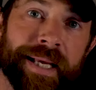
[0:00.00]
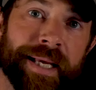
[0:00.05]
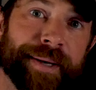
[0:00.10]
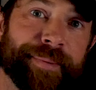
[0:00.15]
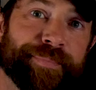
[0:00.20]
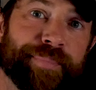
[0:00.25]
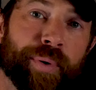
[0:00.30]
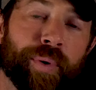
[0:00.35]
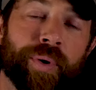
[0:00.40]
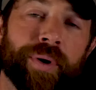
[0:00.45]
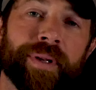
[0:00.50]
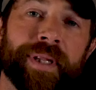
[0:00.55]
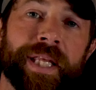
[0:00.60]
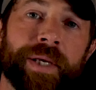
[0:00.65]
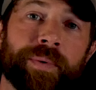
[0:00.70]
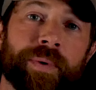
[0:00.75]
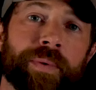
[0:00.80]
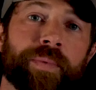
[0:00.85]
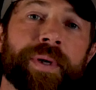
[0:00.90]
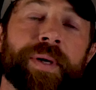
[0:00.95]

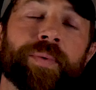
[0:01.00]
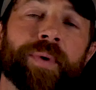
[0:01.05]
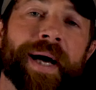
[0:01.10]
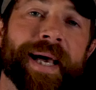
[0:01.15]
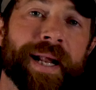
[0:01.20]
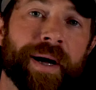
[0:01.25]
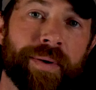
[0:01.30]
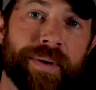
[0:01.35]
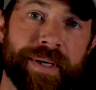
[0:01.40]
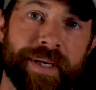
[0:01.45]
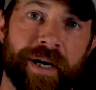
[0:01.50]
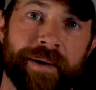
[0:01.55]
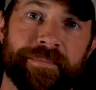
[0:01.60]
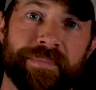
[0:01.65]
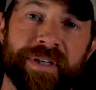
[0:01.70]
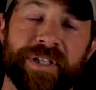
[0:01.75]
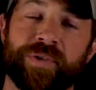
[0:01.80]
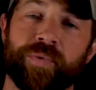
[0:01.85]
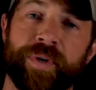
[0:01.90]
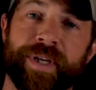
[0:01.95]
Importantly, when we write out
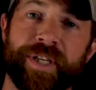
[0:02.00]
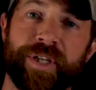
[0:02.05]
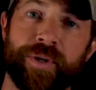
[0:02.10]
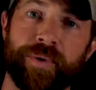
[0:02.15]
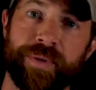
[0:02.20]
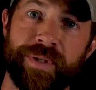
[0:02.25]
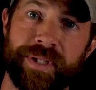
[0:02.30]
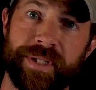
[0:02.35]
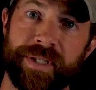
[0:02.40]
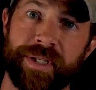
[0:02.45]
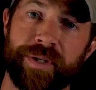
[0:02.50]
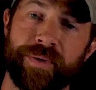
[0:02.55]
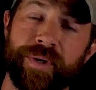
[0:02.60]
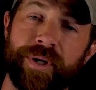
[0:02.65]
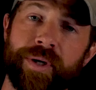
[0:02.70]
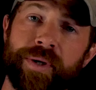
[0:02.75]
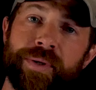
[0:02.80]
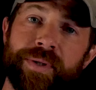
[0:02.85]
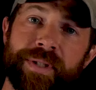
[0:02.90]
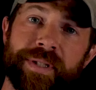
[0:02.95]
numbers, we use
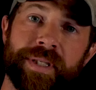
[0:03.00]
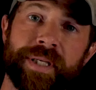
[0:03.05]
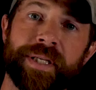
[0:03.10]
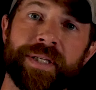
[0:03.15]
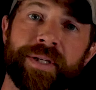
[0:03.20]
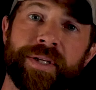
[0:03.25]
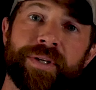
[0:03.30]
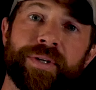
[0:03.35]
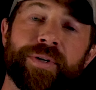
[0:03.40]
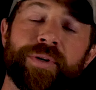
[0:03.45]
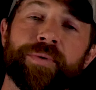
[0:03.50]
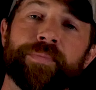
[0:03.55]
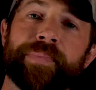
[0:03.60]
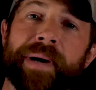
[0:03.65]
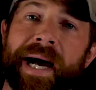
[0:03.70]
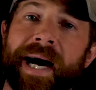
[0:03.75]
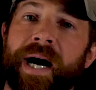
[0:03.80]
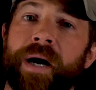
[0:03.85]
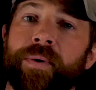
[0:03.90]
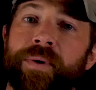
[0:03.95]
zeros to denote
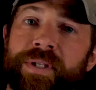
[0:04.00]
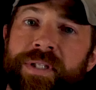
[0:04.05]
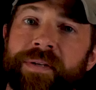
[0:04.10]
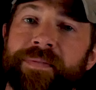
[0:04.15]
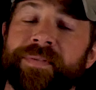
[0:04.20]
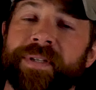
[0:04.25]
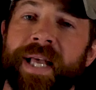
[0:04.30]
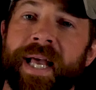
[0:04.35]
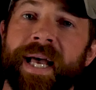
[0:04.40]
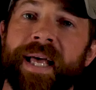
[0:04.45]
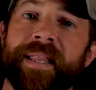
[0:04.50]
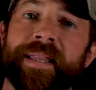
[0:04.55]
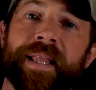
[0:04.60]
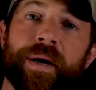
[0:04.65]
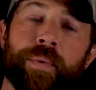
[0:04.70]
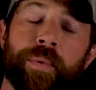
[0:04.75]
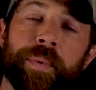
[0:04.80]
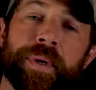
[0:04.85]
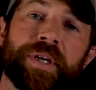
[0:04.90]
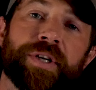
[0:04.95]
powers of 10
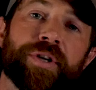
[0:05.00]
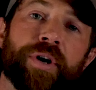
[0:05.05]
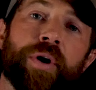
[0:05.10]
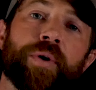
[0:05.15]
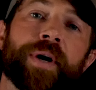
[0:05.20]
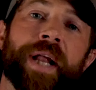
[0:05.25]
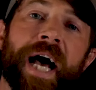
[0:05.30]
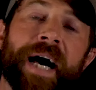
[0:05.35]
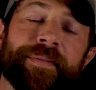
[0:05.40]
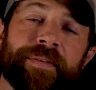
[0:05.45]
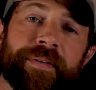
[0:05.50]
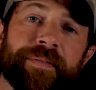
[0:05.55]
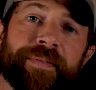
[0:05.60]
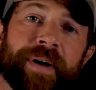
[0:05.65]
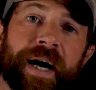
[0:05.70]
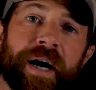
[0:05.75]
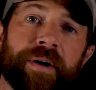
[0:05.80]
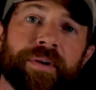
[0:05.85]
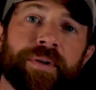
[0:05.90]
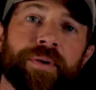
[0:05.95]
that we don't have a
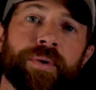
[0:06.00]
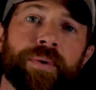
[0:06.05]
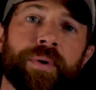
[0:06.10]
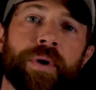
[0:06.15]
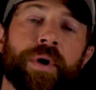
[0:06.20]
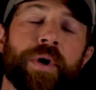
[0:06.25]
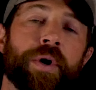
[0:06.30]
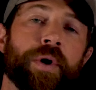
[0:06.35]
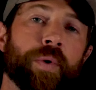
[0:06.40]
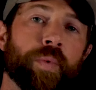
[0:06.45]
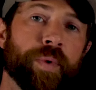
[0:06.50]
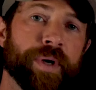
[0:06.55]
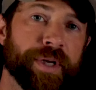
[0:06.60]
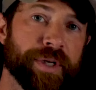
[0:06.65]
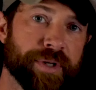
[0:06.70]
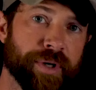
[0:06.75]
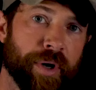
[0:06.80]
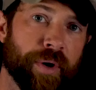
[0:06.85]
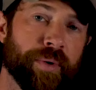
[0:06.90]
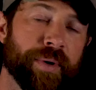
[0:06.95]
value. We
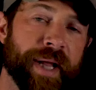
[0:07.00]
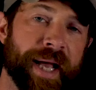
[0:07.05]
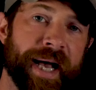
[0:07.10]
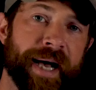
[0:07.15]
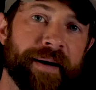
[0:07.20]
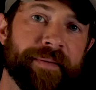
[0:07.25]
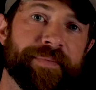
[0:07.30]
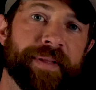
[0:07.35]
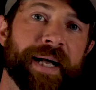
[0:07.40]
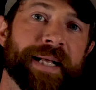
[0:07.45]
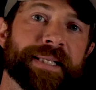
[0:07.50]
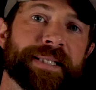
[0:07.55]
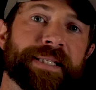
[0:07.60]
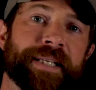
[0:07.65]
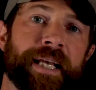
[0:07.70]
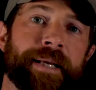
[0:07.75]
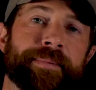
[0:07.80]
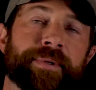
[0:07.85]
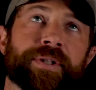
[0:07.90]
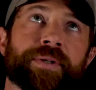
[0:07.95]
don't have that
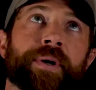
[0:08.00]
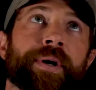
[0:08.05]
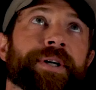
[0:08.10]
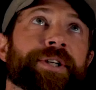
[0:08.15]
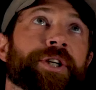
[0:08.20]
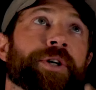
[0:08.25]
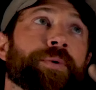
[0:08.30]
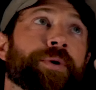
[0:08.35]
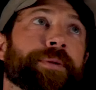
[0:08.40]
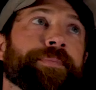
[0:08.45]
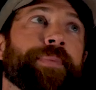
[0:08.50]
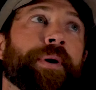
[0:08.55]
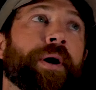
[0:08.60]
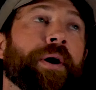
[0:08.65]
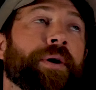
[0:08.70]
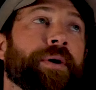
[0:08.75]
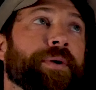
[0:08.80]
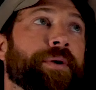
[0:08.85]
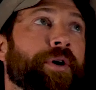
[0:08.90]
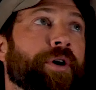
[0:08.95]
same structure with
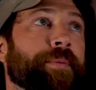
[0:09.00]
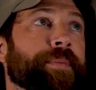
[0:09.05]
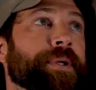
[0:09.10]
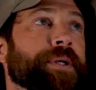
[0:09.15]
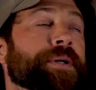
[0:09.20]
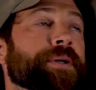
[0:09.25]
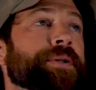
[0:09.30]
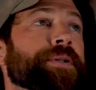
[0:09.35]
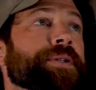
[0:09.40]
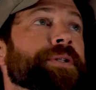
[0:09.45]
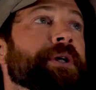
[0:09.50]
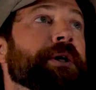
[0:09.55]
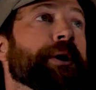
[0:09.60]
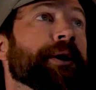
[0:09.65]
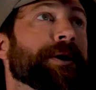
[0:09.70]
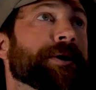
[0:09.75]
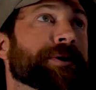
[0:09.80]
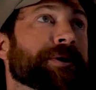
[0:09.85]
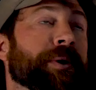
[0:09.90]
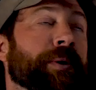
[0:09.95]
polynomials.
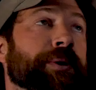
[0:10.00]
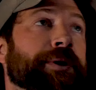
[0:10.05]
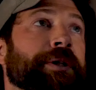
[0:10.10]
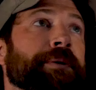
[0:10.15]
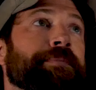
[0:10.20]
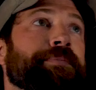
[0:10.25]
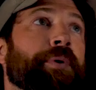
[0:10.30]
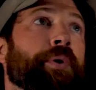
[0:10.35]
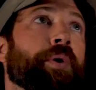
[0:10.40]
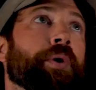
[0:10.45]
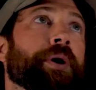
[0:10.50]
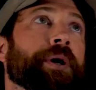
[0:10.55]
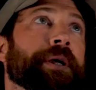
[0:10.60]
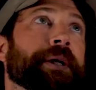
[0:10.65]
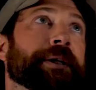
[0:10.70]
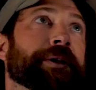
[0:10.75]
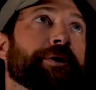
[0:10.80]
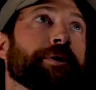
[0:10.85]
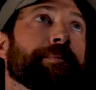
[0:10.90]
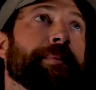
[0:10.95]
So what's
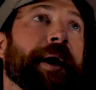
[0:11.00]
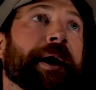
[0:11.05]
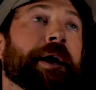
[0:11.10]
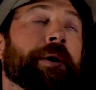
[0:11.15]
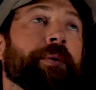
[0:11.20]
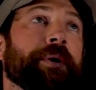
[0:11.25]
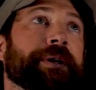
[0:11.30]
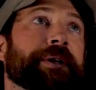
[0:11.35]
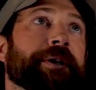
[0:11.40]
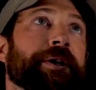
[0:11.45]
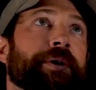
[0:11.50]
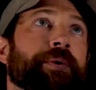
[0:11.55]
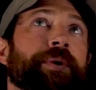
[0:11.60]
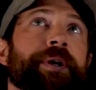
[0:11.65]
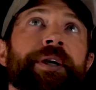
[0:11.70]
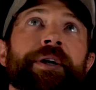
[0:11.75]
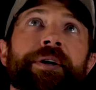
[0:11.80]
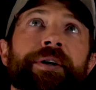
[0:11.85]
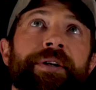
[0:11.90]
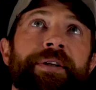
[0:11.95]
important is no matter what
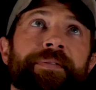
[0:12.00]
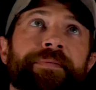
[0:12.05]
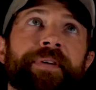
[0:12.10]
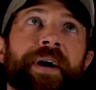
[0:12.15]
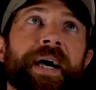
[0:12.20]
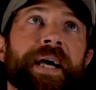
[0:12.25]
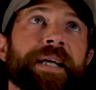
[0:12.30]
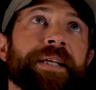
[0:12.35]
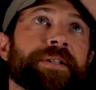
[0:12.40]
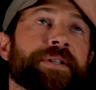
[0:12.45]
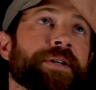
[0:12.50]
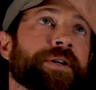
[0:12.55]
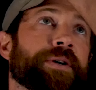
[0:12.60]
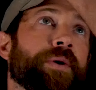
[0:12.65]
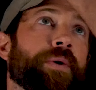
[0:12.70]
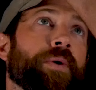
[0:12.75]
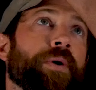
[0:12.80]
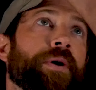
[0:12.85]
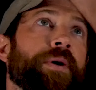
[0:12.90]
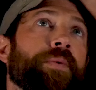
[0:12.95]
degree you're a divisor
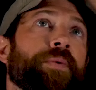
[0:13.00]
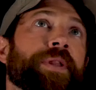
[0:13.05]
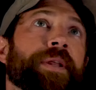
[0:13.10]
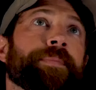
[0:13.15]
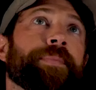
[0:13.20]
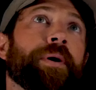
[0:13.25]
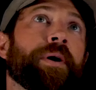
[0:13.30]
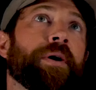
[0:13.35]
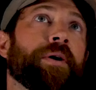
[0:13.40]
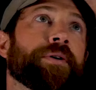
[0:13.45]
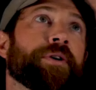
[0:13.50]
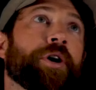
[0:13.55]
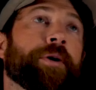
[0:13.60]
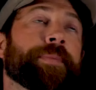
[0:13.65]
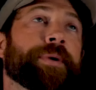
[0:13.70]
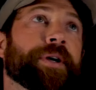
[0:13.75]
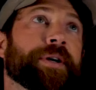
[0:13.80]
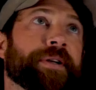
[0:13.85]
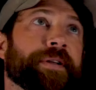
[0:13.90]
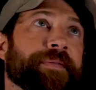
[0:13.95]
or the
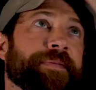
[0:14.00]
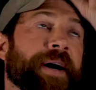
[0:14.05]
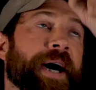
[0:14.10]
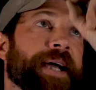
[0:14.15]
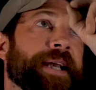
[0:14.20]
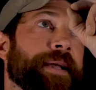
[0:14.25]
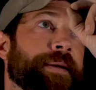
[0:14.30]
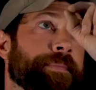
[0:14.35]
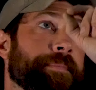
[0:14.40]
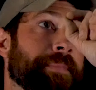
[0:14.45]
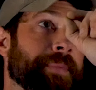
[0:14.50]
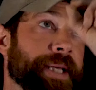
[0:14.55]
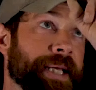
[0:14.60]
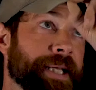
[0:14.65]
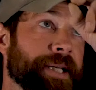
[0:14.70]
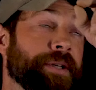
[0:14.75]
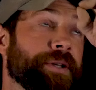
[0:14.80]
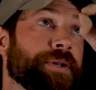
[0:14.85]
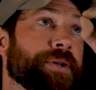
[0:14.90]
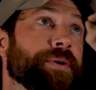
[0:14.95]
polynomial you're dividing
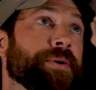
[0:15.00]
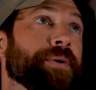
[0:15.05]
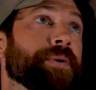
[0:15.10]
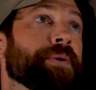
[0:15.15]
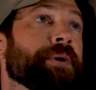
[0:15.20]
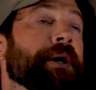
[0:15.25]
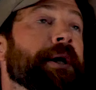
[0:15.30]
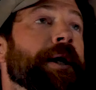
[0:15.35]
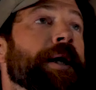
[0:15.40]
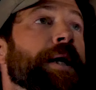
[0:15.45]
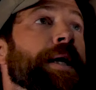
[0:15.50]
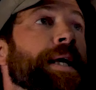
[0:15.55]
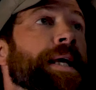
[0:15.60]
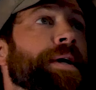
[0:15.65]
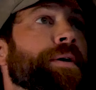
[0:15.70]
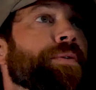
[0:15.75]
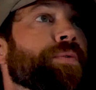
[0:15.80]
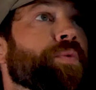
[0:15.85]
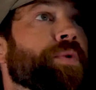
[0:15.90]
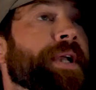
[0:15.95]
into,
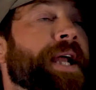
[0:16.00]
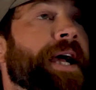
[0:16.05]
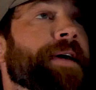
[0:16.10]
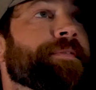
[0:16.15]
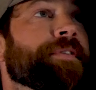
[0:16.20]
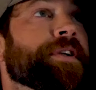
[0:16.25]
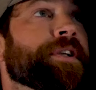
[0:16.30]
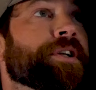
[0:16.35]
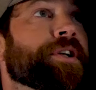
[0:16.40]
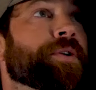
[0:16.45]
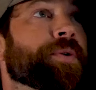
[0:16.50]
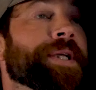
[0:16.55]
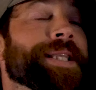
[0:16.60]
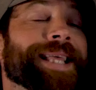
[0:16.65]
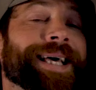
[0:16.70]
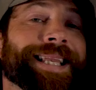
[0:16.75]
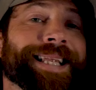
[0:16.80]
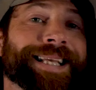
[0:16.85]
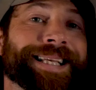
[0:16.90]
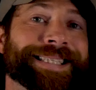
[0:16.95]
whatever degree
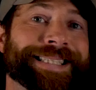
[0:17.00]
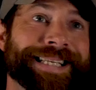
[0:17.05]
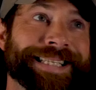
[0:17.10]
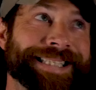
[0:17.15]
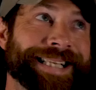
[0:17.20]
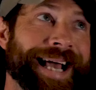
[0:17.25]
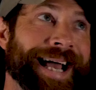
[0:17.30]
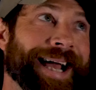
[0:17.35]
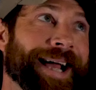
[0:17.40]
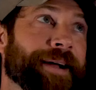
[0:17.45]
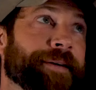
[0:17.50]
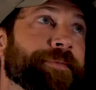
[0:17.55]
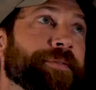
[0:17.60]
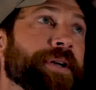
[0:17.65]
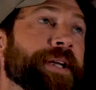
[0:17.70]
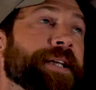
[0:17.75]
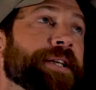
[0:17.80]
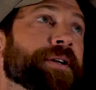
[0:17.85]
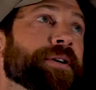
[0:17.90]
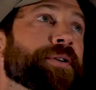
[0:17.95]
that is that
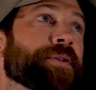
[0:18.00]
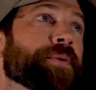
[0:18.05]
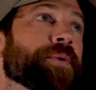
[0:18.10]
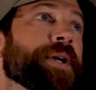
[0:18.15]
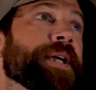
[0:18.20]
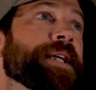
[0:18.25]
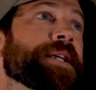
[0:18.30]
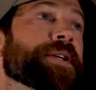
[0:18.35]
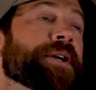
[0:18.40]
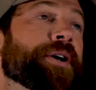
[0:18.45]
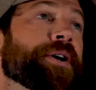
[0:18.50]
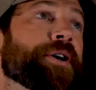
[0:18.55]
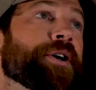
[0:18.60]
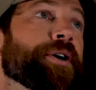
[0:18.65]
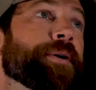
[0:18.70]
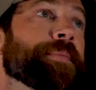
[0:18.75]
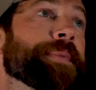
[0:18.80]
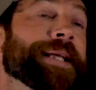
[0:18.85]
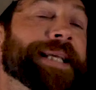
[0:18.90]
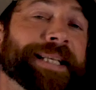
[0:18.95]
every degree
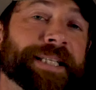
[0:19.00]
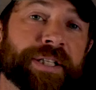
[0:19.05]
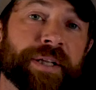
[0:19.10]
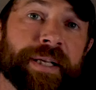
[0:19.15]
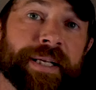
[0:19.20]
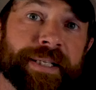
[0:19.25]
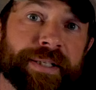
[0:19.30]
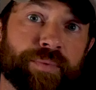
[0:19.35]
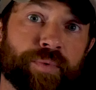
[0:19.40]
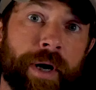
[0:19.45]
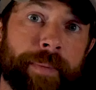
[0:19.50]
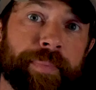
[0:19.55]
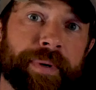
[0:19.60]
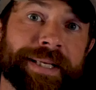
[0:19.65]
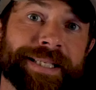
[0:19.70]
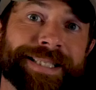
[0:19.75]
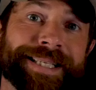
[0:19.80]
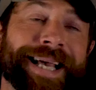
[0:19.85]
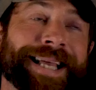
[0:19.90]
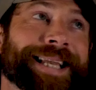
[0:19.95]
term is
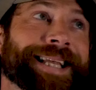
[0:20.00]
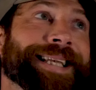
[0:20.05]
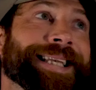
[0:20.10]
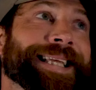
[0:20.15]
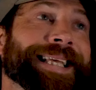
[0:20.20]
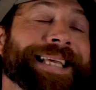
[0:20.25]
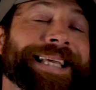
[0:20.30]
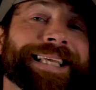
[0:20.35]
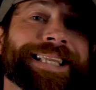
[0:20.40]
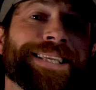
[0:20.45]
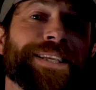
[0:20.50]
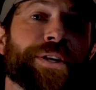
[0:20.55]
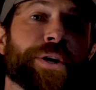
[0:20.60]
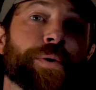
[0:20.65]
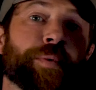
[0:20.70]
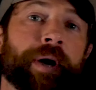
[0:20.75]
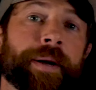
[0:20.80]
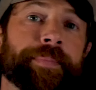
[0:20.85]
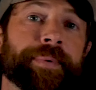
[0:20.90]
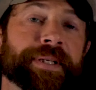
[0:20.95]
represented in
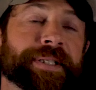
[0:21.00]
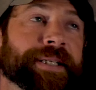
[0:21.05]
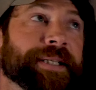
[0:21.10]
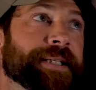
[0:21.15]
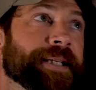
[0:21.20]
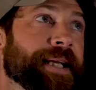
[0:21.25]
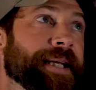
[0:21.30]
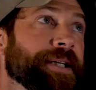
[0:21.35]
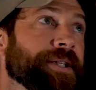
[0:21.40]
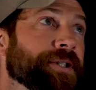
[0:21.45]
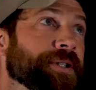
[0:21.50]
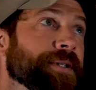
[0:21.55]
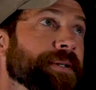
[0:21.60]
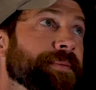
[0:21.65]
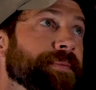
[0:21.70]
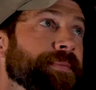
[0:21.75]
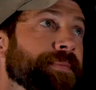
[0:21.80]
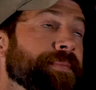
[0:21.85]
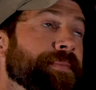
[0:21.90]
your representation.